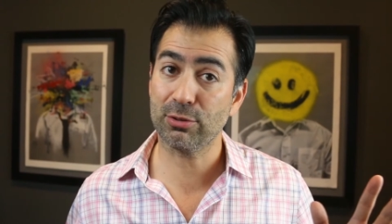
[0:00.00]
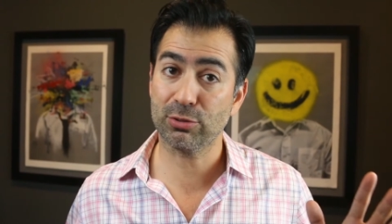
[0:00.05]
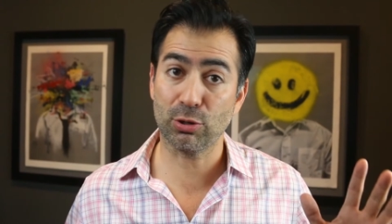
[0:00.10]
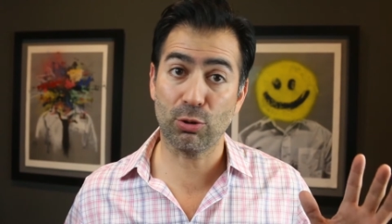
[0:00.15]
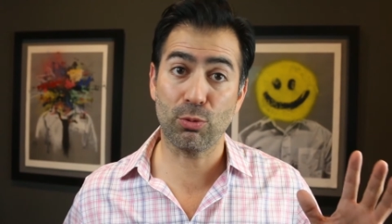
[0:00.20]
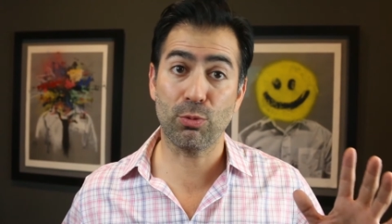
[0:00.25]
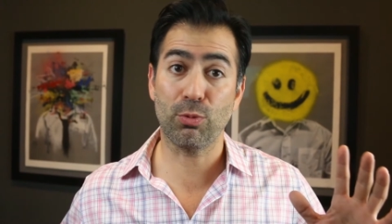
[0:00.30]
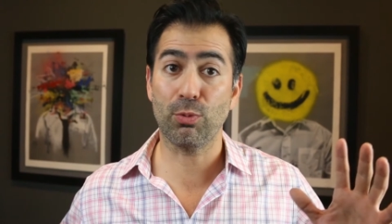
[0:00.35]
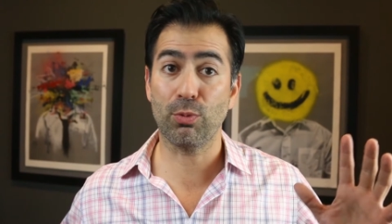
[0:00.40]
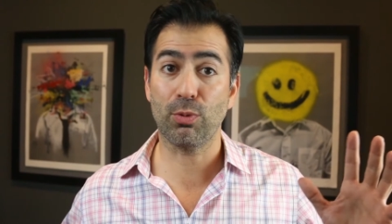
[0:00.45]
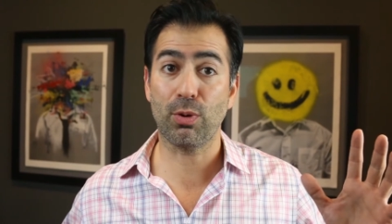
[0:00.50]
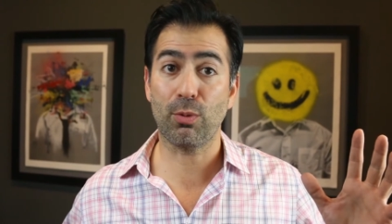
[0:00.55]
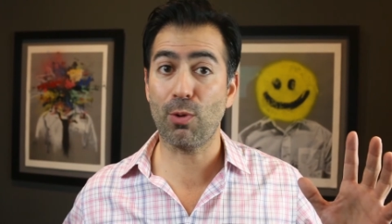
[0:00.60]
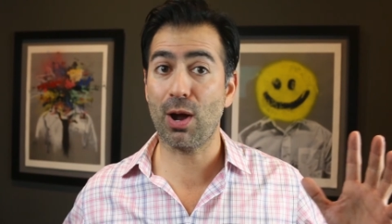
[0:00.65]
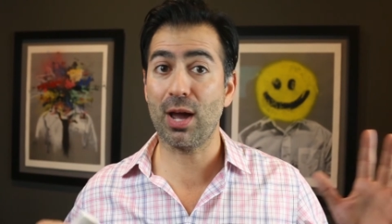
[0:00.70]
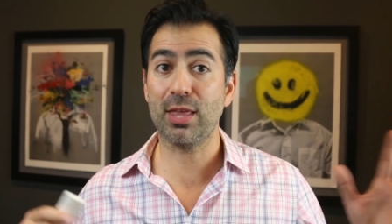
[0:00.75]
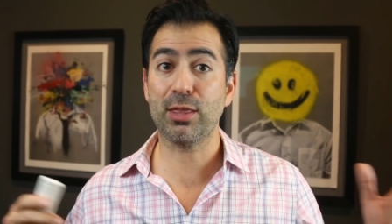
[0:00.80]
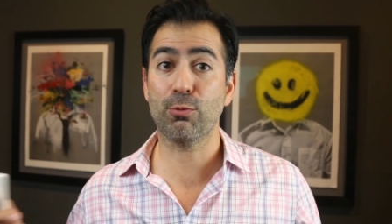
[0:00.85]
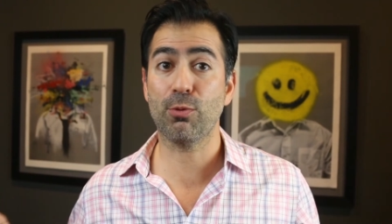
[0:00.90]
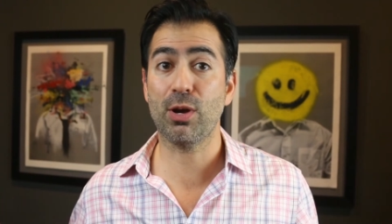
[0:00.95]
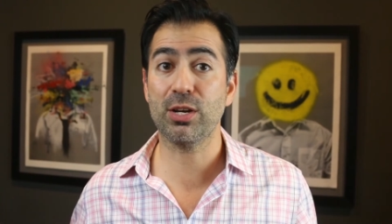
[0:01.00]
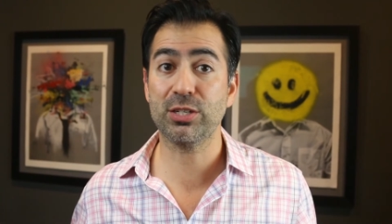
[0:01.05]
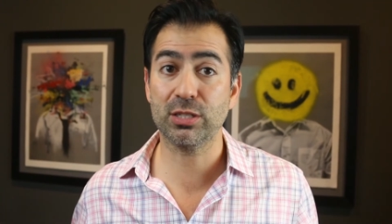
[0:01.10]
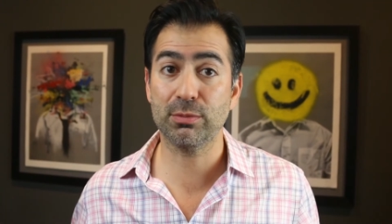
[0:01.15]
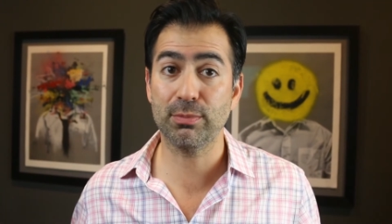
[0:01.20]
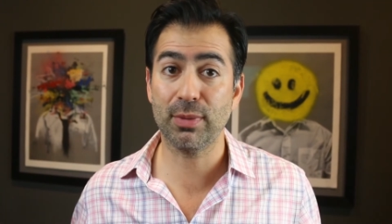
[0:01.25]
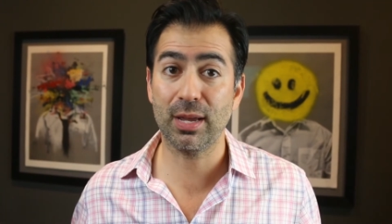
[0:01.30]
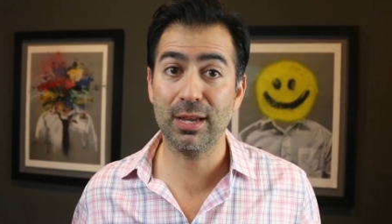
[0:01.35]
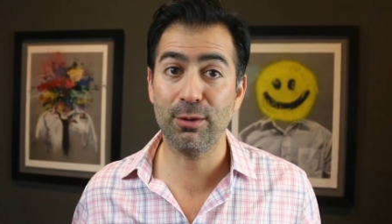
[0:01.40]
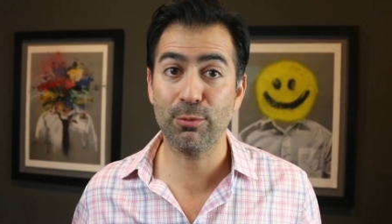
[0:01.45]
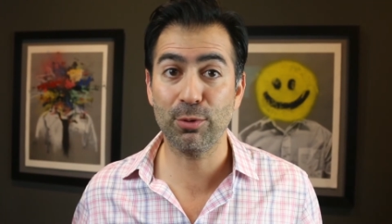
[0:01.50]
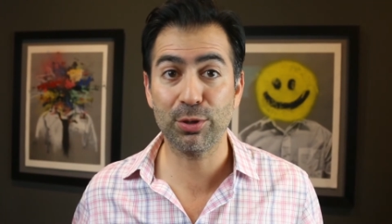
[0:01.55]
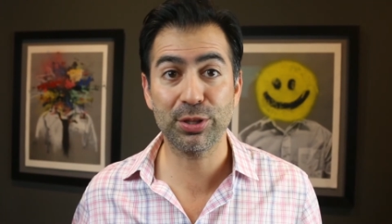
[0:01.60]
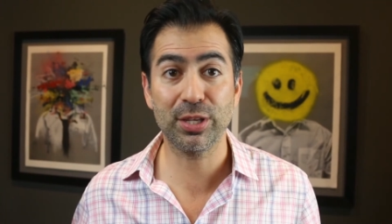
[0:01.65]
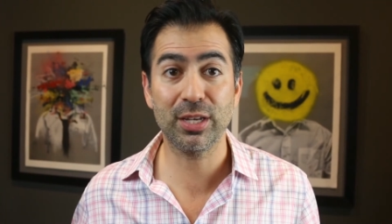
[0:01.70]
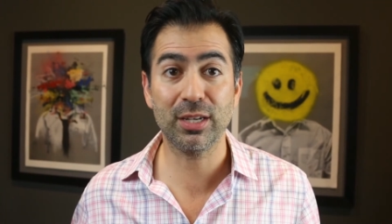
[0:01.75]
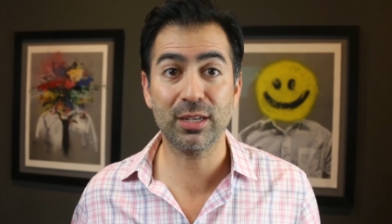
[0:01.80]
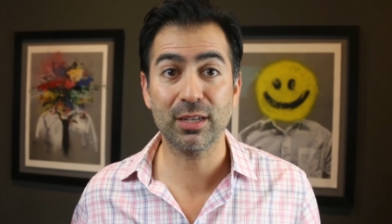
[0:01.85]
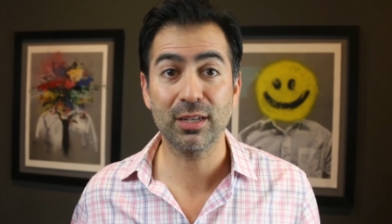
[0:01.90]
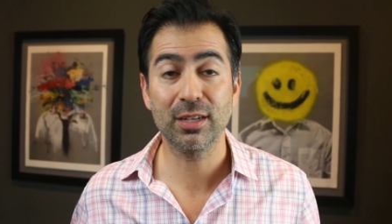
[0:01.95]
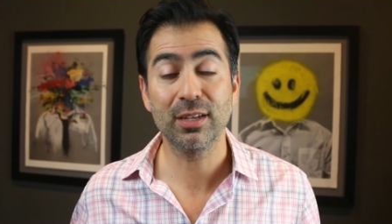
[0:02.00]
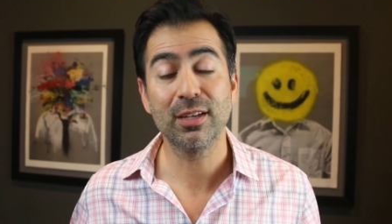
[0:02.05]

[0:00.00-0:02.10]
So why the rush in May? Well, think